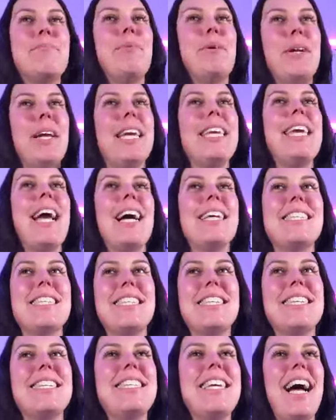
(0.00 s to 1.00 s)
Put a yes
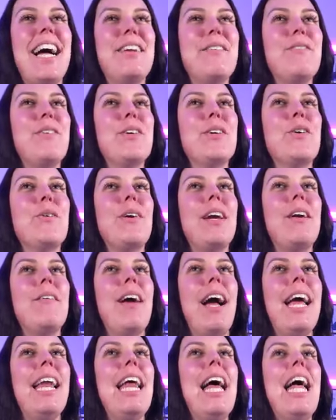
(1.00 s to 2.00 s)
in the chat if you agree,
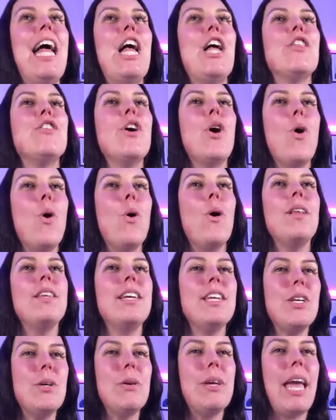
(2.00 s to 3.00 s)
right? The
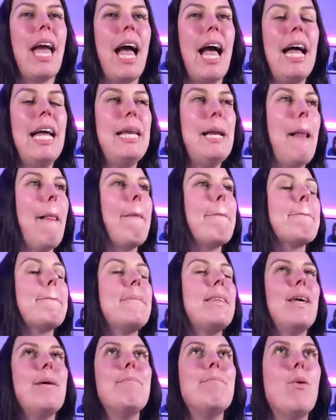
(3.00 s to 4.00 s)
older you get,
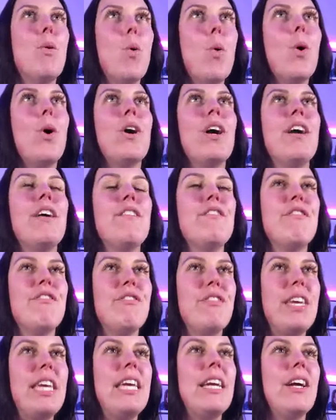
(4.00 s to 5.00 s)
the more
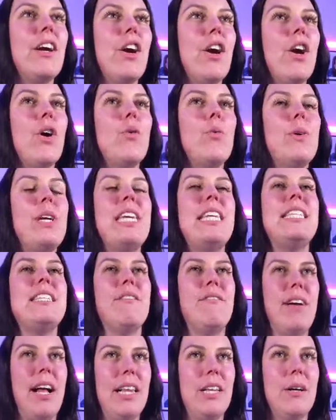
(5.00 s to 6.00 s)
fear we
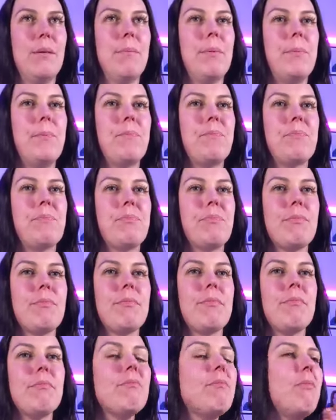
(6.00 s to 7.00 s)
develop.
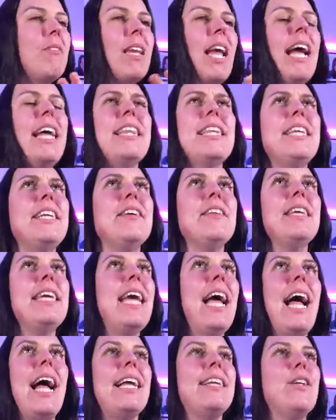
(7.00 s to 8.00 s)
I
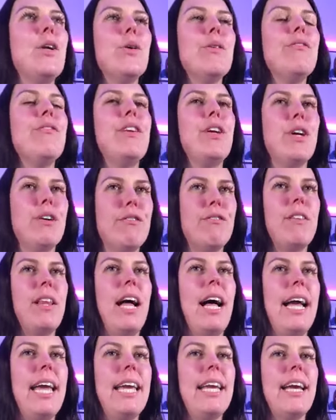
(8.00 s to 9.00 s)
literally had no fear of
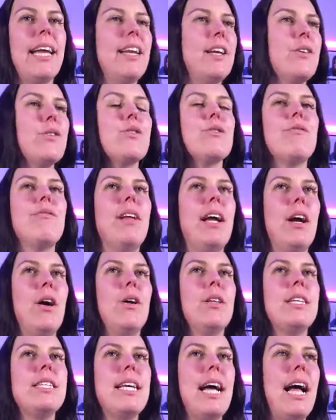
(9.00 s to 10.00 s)
flying and I used to fly
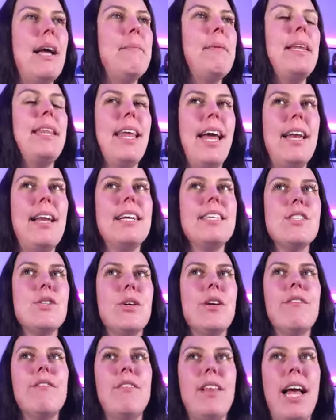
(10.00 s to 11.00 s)
all the time. And then I
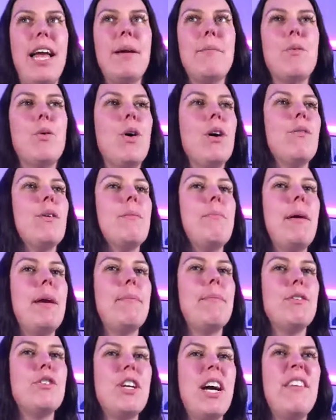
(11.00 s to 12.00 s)
started flying more with
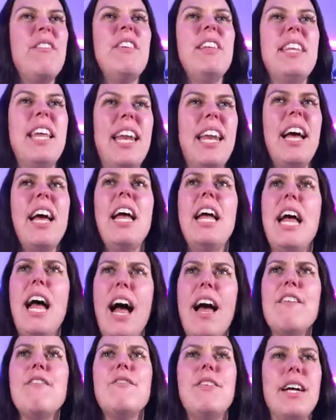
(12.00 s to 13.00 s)
Pampered Chef and then I,
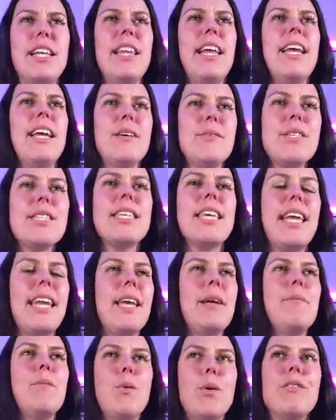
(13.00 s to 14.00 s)
I felt like I was
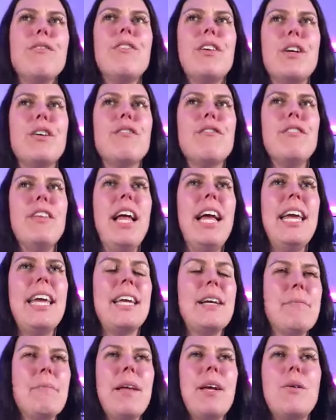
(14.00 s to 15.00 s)
getting more fear of
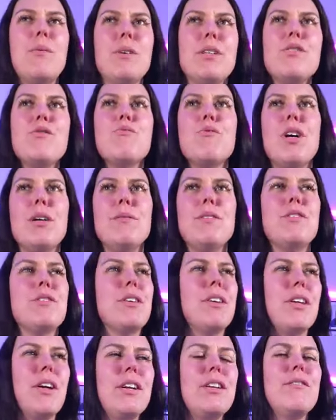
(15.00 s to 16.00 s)
flying. I'm like, what is wrong with
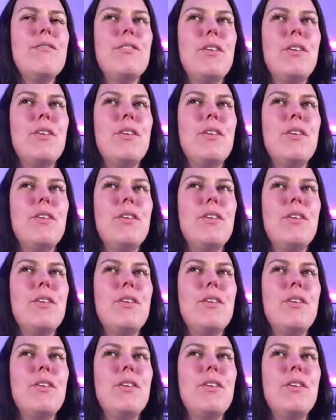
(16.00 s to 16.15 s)
you, Claudia?